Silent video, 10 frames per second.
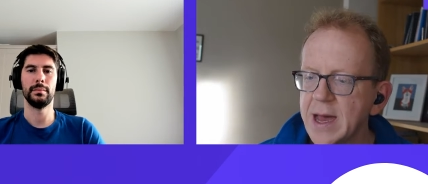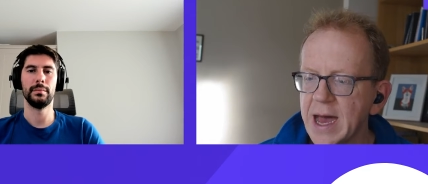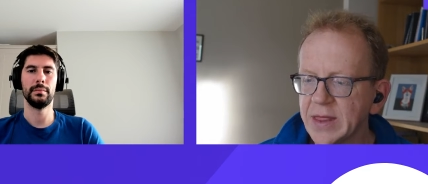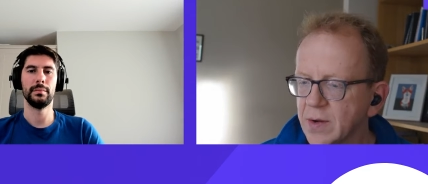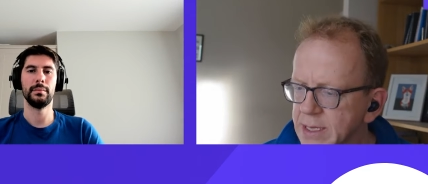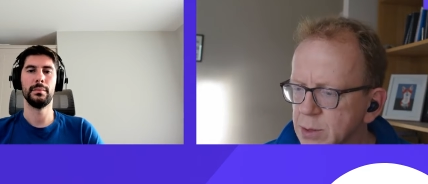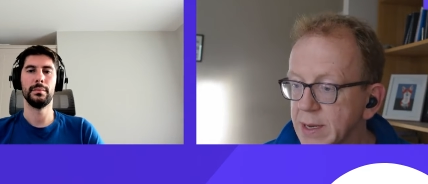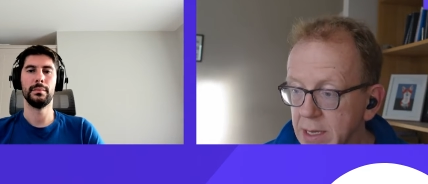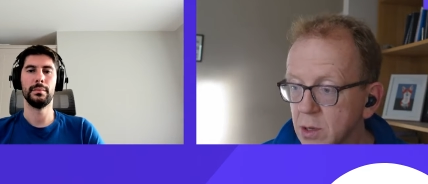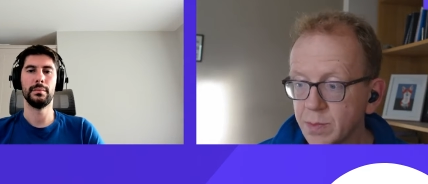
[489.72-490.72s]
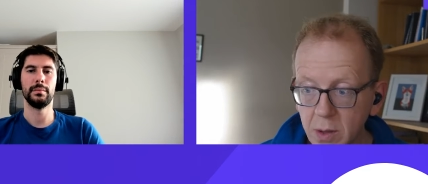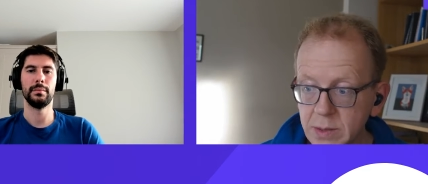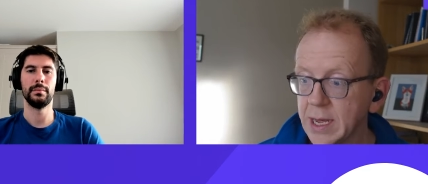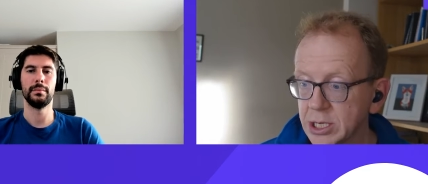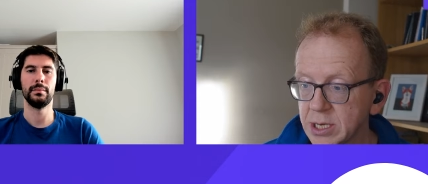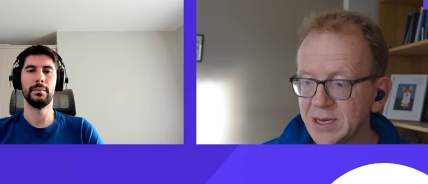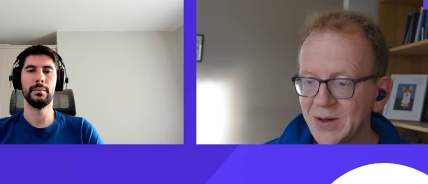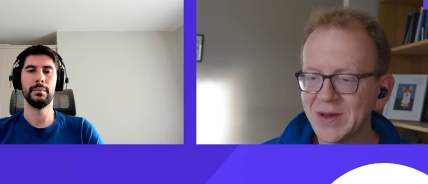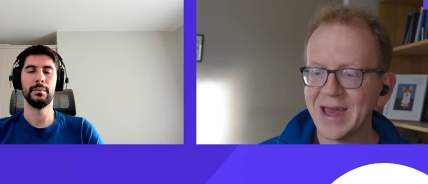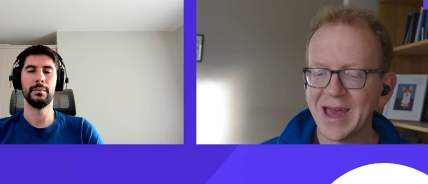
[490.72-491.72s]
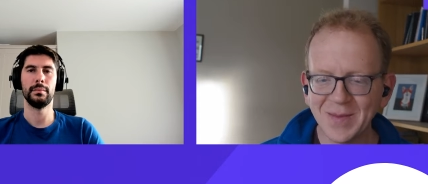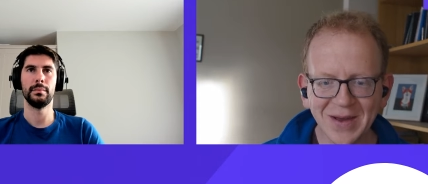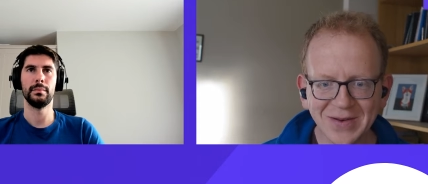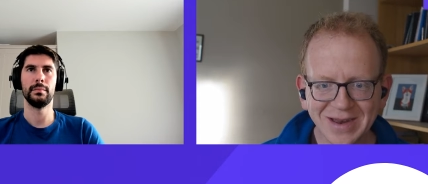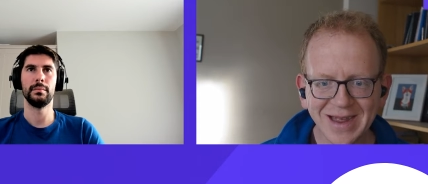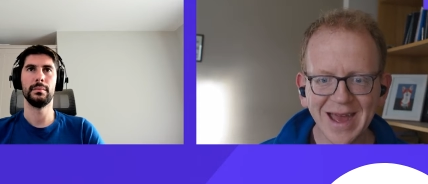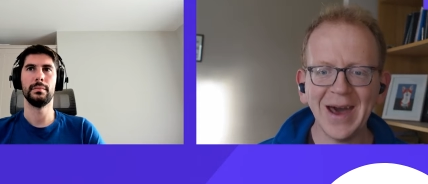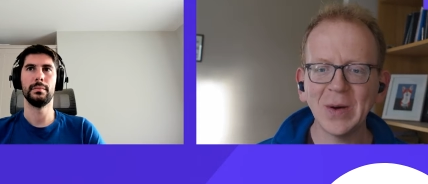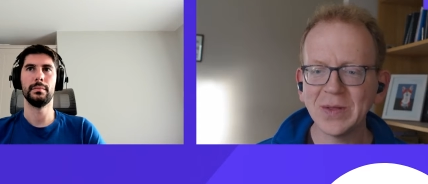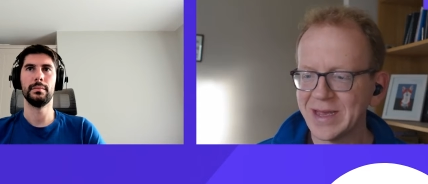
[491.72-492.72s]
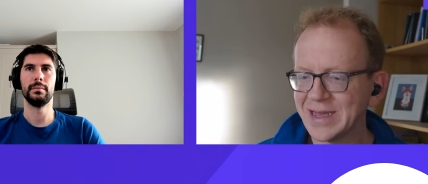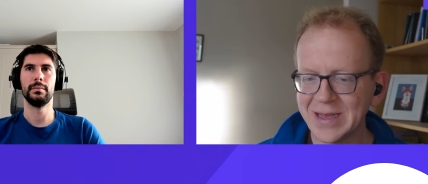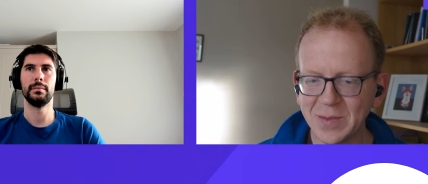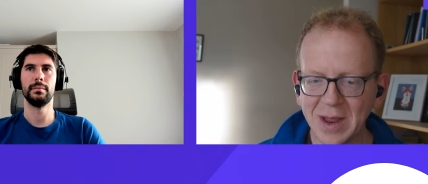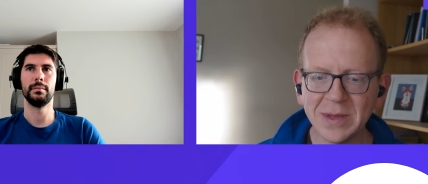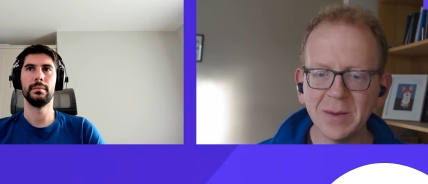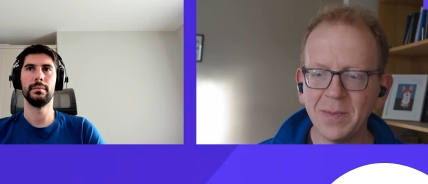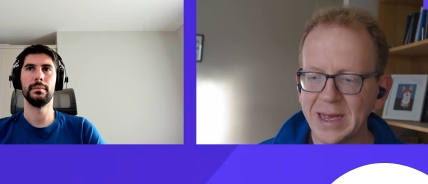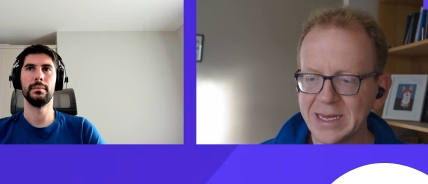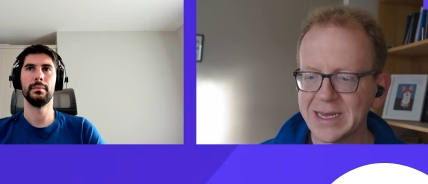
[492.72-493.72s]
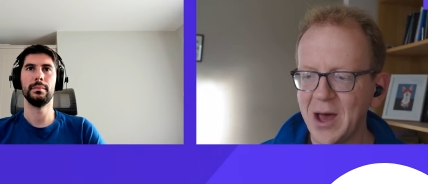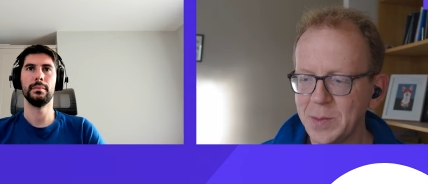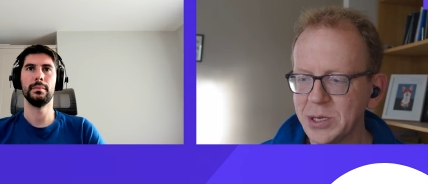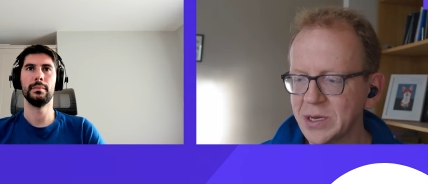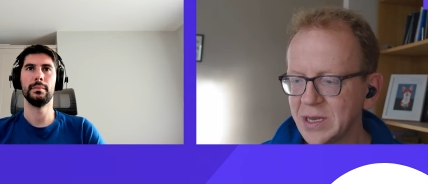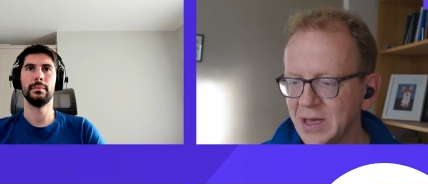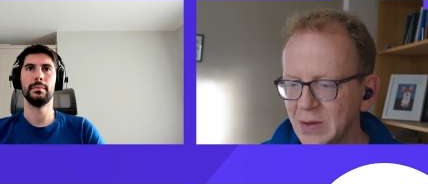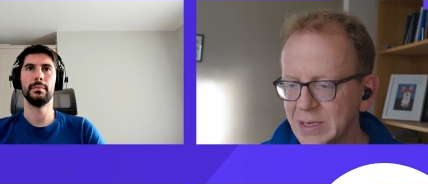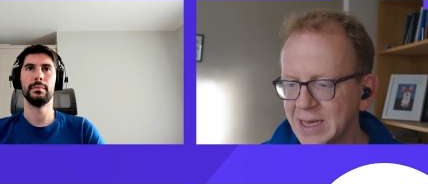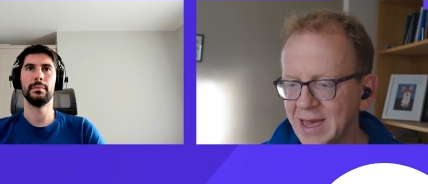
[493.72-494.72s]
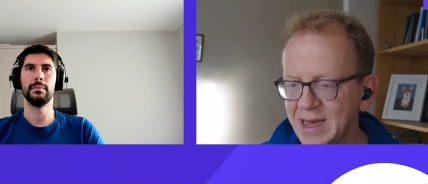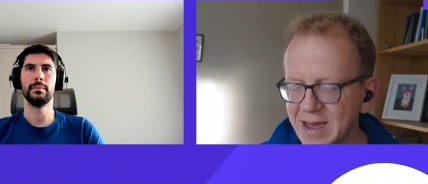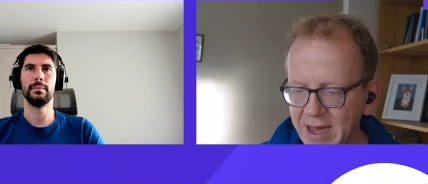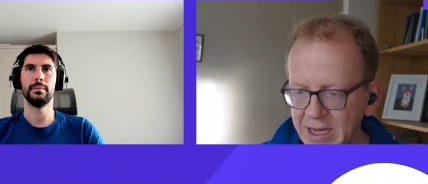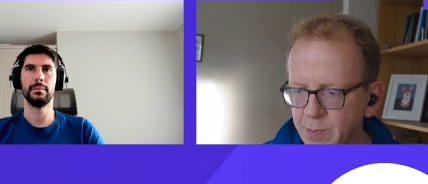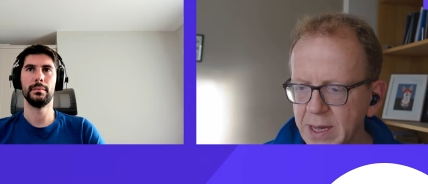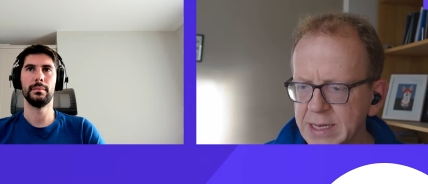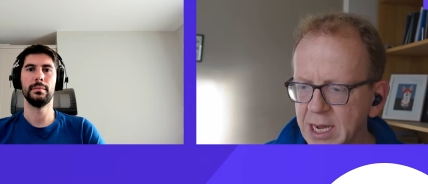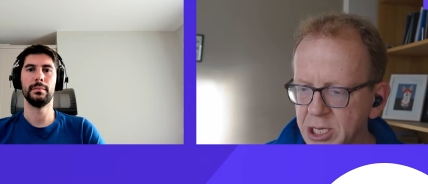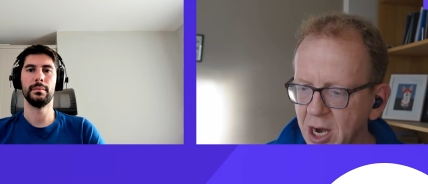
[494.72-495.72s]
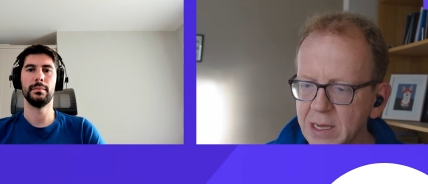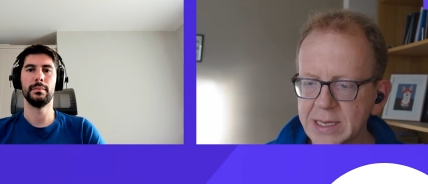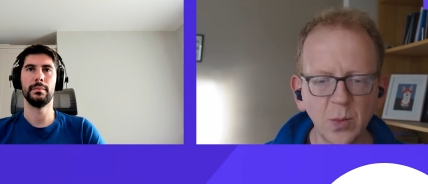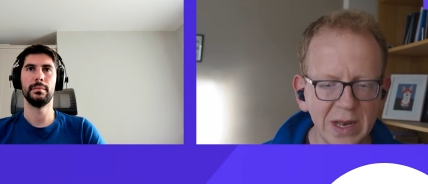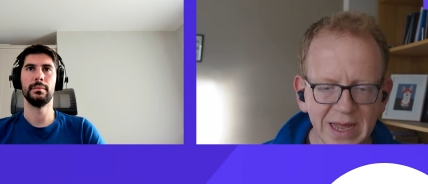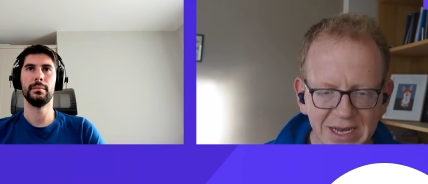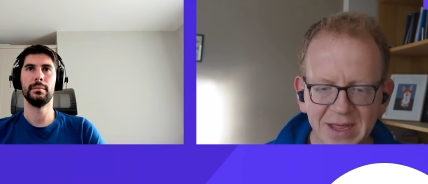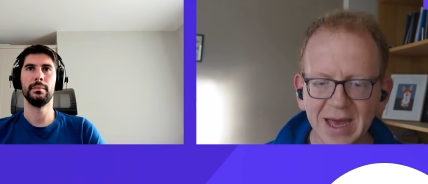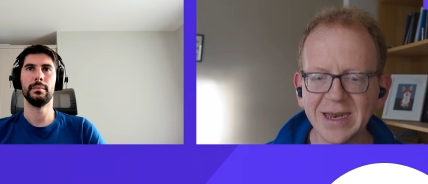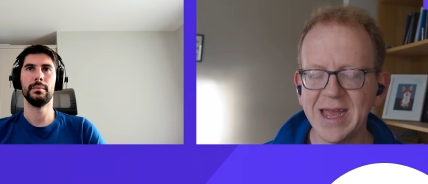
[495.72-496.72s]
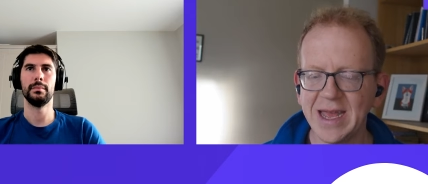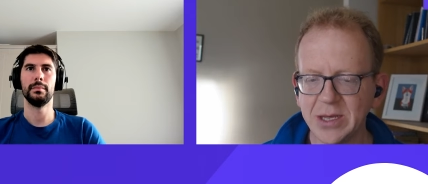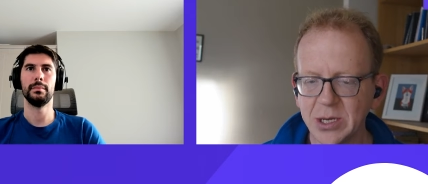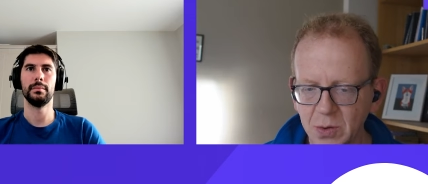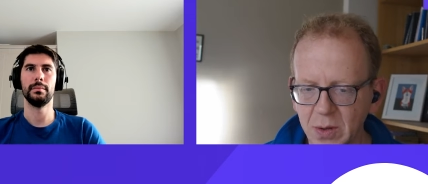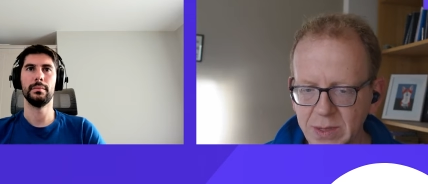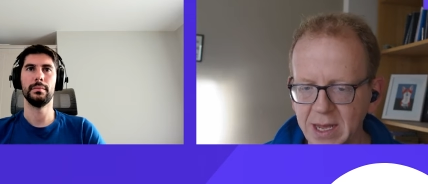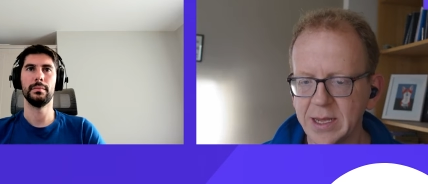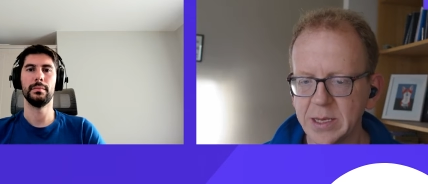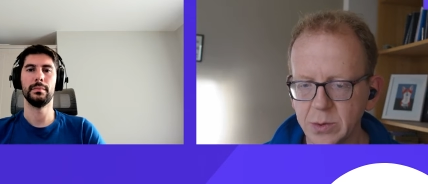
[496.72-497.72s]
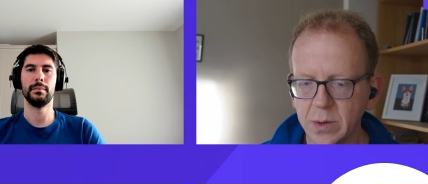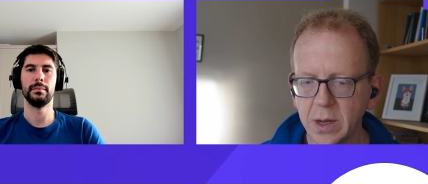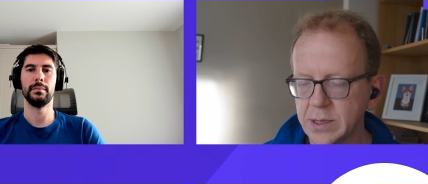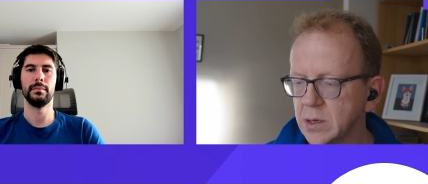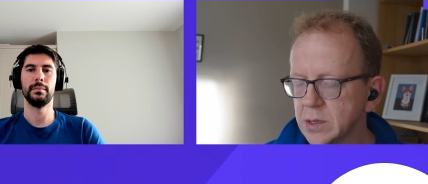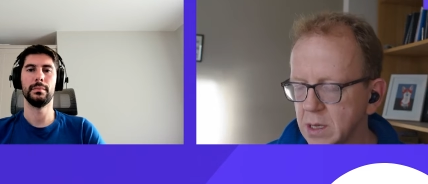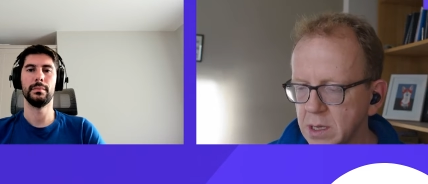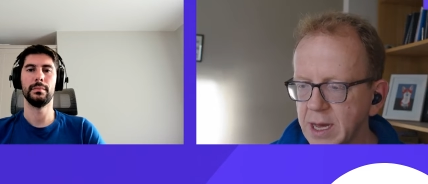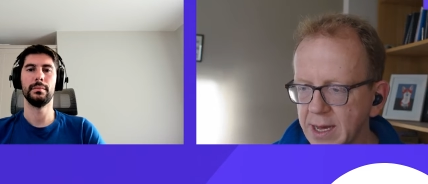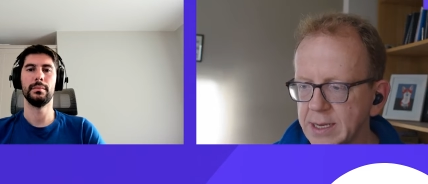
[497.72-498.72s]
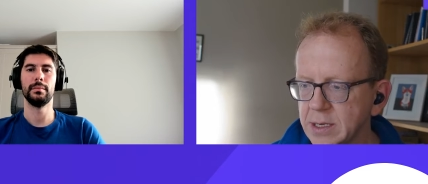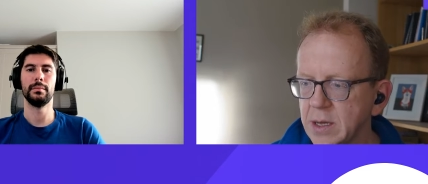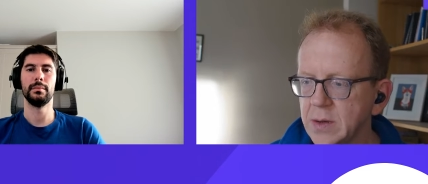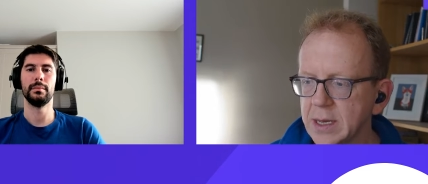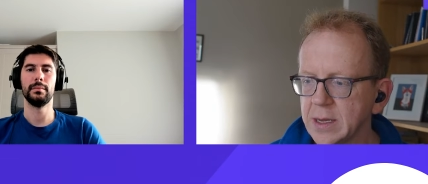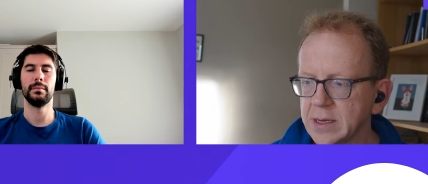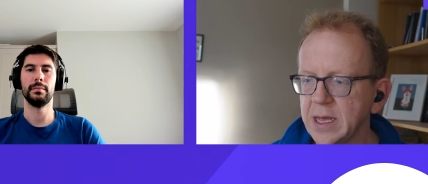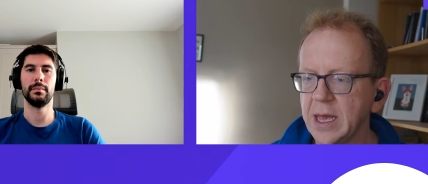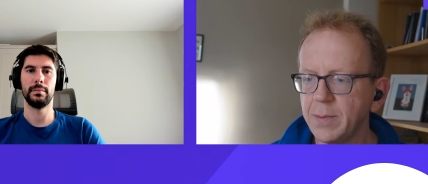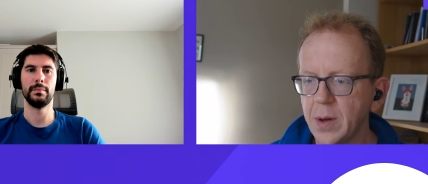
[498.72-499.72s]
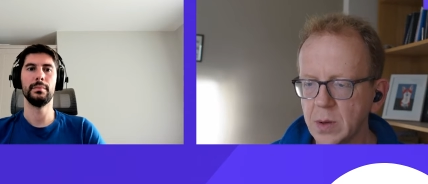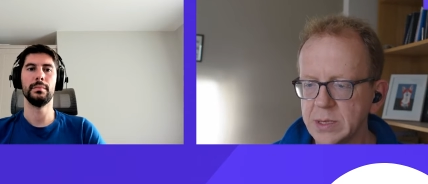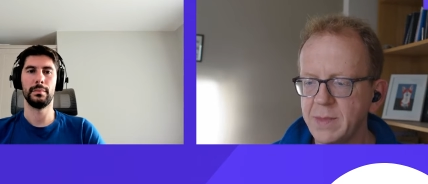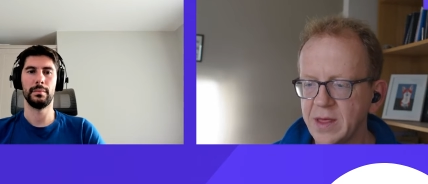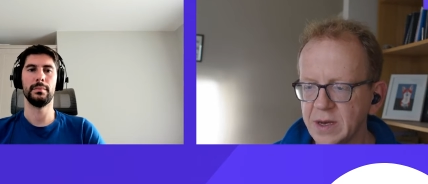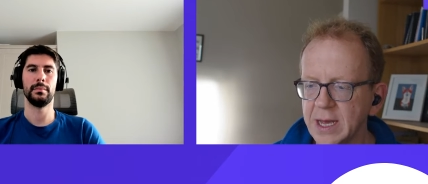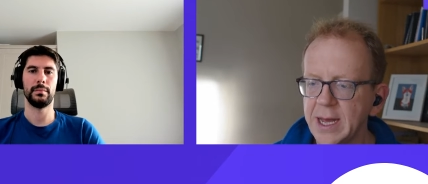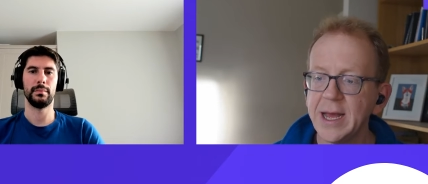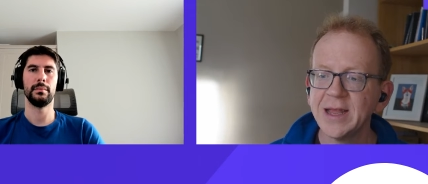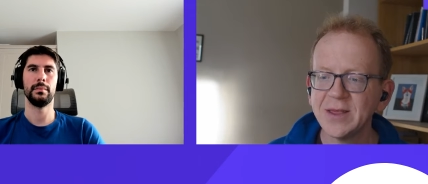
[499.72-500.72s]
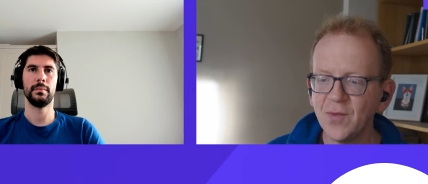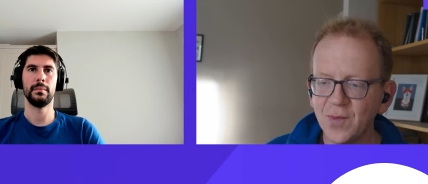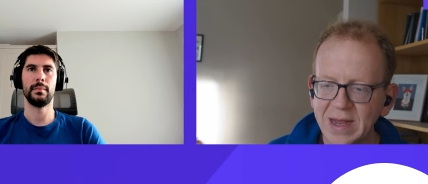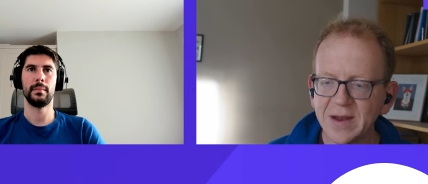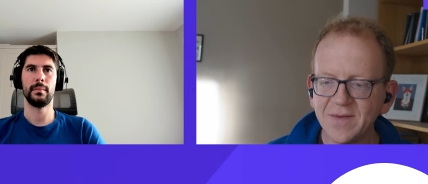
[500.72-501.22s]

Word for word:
Speaker 1: And there is a really good post actually talking about how this is sometimes the best option to use. Uh, it's by Zach Charles, and we'll link to that in the show notes. And it's, it's a good guide to using the post method. The real